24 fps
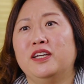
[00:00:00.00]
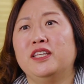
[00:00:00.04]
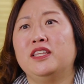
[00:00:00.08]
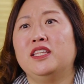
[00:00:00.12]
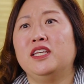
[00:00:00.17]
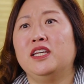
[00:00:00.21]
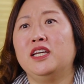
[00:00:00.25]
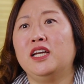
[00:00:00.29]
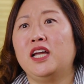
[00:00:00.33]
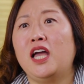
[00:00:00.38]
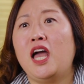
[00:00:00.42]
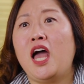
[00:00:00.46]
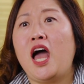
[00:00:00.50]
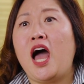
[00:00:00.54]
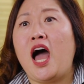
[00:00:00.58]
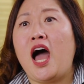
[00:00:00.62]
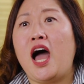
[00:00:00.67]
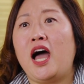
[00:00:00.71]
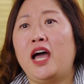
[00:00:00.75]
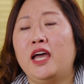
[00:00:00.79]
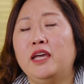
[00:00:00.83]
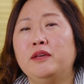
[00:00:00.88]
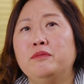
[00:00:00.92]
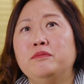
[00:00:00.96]
I think
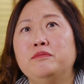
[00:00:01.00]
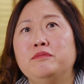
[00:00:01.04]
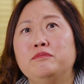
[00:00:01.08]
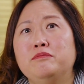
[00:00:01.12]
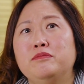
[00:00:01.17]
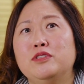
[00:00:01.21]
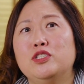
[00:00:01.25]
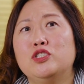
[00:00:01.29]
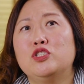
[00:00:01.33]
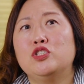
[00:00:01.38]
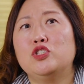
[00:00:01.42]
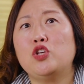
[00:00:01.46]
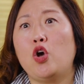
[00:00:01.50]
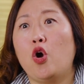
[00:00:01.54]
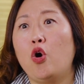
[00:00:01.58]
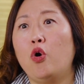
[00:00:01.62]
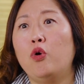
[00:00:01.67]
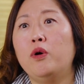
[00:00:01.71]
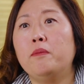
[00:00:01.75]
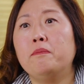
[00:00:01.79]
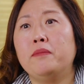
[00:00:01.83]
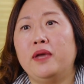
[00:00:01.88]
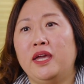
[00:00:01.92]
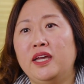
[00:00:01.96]
I'm
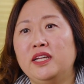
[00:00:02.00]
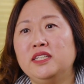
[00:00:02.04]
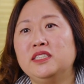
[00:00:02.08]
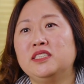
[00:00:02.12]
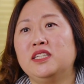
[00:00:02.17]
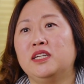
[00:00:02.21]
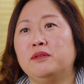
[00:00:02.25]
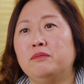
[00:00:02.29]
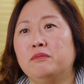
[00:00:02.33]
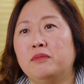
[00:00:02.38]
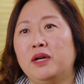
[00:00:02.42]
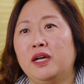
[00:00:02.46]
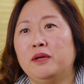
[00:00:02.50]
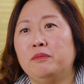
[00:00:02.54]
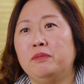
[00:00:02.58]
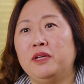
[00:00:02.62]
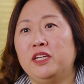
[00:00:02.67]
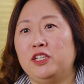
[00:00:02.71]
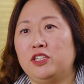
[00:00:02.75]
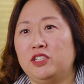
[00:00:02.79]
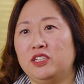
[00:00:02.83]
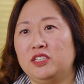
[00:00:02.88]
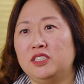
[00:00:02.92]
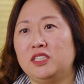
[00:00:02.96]
so amazed at my
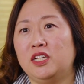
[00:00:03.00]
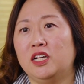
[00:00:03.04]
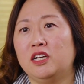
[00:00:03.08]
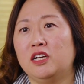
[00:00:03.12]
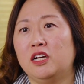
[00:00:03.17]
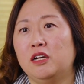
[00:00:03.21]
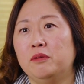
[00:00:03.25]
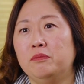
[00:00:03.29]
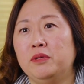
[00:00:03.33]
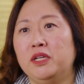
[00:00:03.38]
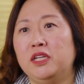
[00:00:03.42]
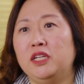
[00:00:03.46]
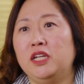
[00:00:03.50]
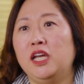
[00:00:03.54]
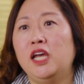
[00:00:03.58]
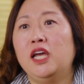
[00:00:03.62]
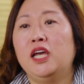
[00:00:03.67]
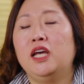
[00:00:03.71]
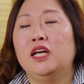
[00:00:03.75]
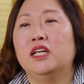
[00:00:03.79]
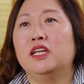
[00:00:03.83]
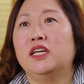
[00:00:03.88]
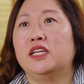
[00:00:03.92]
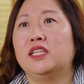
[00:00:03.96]
patients that come in,
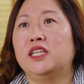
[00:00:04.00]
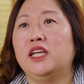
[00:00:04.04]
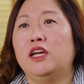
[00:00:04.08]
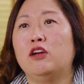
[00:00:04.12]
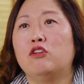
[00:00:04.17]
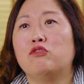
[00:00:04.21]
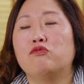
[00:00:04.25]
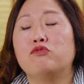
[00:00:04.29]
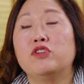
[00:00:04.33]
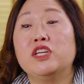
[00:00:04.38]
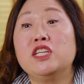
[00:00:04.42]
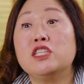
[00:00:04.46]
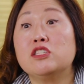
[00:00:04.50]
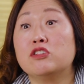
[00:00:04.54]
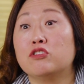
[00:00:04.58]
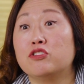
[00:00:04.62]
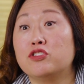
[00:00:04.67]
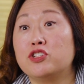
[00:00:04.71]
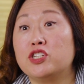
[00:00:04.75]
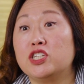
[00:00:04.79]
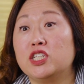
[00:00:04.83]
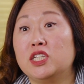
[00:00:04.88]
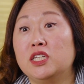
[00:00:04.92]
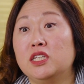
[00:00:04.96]
like they're
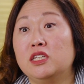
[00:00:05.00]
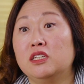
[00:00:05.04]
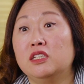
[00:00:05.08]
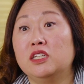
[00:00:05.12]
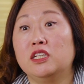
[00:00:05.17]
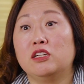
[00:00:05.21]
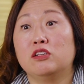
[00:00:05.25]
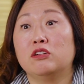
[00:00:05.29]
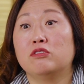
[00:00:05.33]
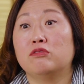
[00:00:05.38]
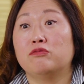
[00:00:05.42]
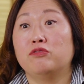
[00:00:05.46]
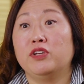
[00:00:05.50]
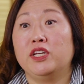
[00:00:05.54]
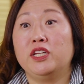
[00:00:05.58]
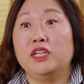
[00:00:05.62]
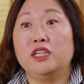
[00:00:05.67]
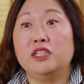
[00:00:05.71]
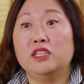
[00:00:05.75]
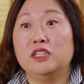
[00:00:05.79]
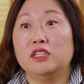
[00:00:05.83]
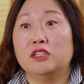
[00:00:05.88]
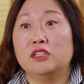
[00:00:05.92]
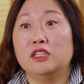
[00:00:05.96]
researching, they're
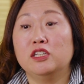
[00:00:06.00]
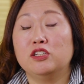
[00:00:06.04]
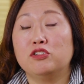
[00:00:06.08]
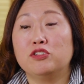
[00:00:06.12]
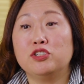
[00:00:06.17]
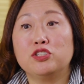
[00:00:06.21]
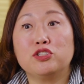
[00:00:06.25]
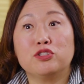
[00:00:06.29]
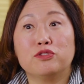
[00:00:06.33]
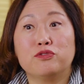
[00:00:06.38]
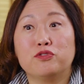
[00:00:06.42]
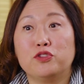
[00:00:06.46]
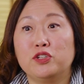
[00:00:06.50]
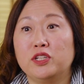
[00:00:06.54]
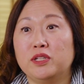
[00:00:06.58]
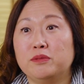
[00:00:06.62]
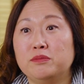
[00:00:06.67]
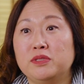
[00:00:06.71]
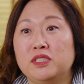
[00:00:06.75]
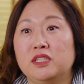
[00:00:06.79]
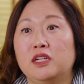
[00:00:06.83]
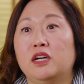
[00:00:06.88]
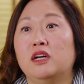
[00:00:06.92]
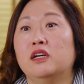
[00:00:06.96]
reading the literature for
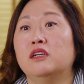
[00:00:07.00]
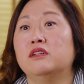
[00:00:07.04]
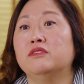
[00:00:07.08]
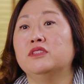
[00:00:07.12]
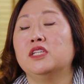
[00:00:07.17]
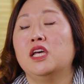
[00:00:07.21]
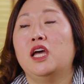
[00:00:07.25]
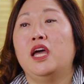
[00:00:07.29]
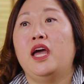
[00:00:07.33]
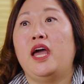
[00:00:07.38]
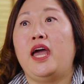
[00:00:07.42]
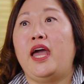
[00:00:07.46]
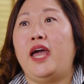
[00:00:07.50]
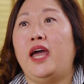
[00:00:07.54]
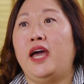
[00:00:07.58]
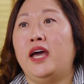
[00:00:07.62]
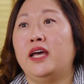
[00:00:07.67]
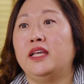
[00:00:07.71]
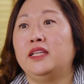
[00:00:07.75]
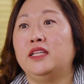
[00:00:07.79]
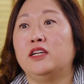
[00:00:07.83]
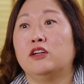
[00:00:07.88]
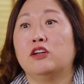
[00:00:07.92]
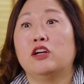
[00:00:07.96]
themselves,
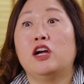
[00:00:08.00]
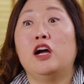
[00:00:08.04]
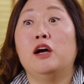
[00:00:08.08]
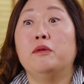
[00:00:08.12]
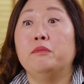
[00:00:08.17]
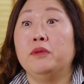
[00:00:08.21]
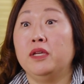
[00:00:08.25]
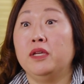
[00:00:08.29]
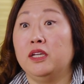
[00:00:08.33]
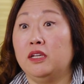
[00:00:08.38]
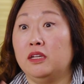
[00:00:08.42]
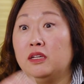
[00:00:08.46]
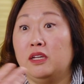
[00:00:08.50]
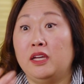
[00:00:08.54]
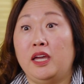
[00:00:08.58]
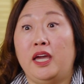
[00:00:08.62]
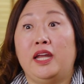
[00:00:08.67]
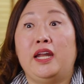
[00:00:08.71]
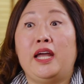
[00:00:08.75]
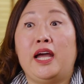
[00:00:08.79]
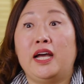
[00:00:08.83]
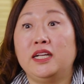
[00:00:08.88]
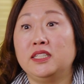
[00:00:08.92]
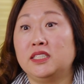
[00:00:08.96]
and they're coming
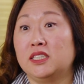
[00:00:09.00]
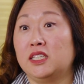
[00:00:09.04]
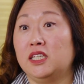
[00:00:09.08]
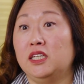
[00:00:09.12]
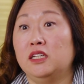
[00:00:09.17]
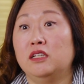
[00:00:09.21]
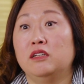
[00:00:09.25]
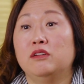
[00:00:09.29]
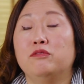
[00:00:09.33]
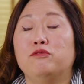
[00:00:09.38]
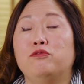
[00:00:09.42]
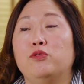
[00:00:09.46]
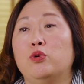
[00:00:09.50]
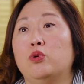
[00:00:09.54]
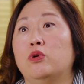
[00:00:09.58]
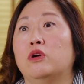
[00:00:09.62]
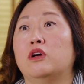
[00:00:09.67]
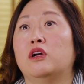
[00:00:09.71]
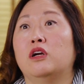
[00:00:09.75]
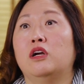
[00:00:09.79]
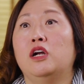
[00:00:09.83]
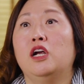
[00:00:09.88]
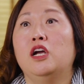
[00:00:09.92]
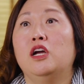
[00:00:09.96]
and asking
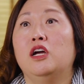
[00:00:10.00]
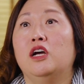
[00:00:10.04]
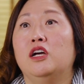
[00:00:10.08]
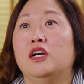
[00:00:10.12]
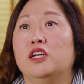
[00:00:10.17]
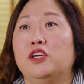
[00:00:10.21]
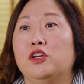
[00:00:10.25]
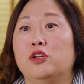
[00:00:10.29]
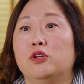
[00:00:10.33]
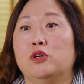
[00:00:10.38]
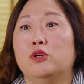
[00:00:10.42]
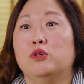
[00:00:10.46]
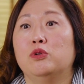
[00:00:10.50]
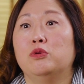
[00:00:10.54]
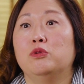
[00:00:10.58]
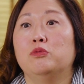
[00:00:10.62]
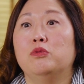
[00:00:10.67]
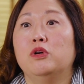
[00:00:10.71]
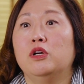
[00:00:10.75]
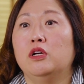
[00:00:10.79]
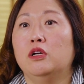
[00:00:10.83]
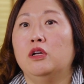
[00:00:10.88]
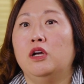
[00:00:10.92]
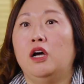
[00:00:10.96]
for, you know,